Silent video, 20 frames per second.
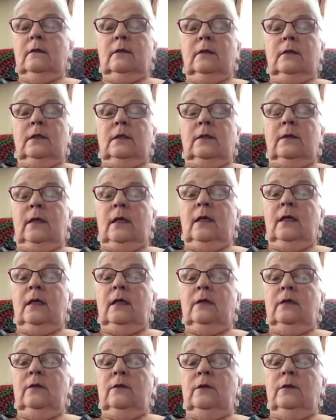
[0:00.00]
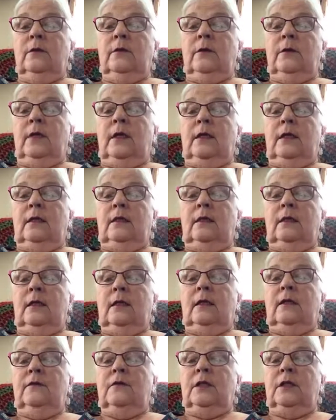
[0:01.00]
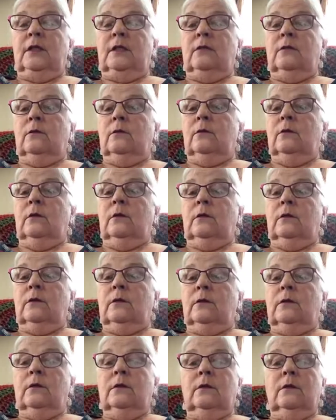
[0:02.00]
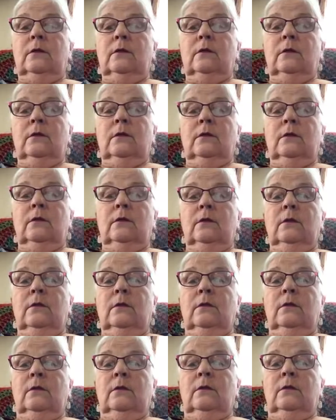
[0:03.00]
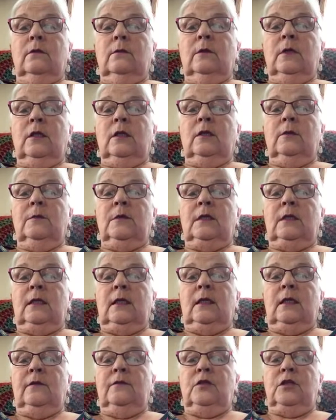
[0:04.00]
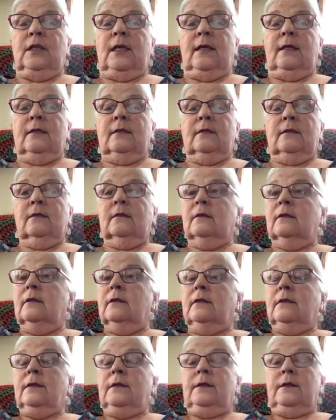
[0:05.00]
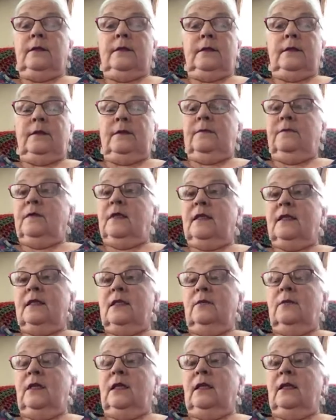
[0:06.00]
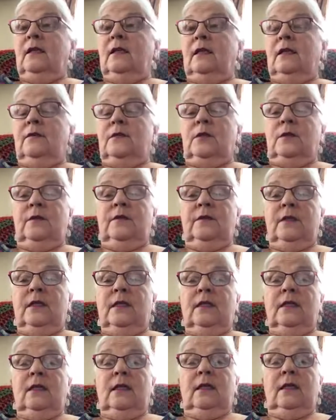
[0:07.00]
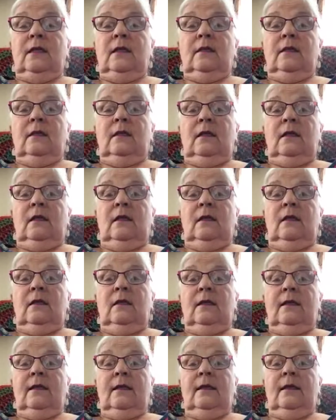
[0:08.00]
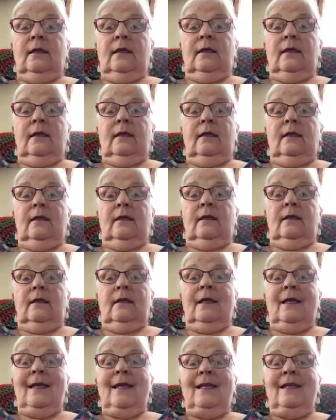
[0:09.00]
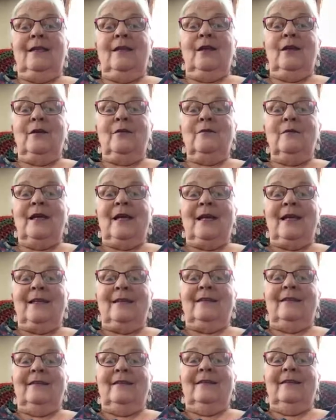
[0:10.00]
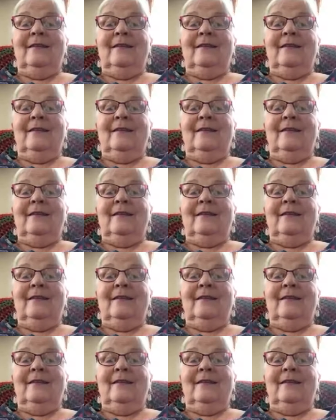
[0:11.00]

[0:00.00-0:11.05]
So I don't know whether I can live chat or not. Welcome to live chat. That's something I'll have to investigate. Ah, hello, Anne.